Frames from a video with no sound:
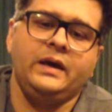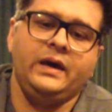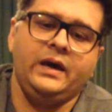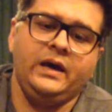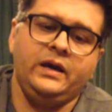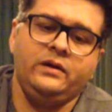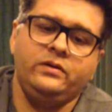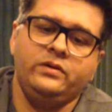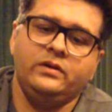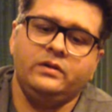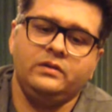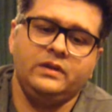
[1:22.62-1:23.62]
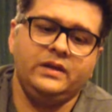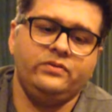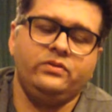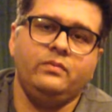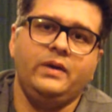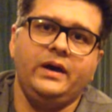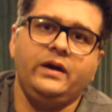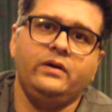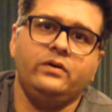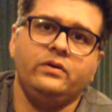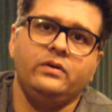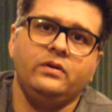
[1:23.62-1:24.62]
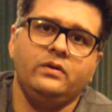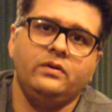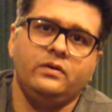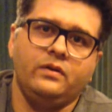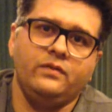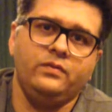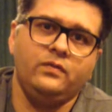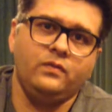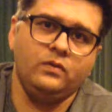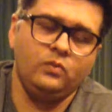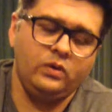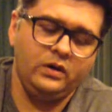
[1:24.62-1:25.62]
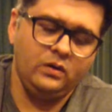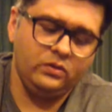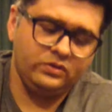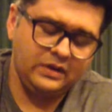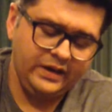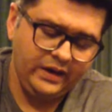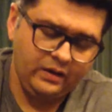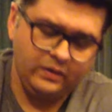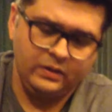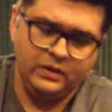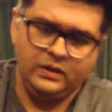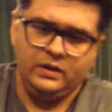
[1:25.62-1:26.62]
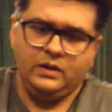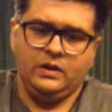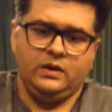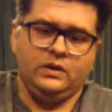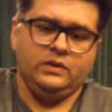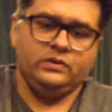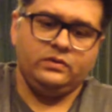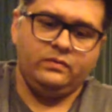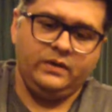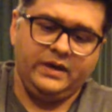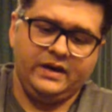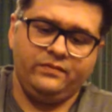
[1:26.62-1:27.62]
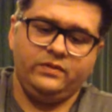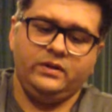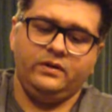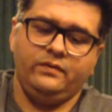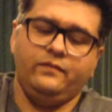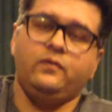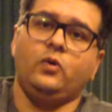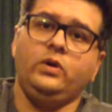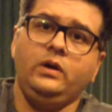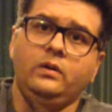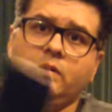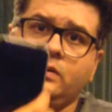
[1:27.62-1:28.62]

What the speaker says: And that's the back of the phone, what it looks like. So we have the phone.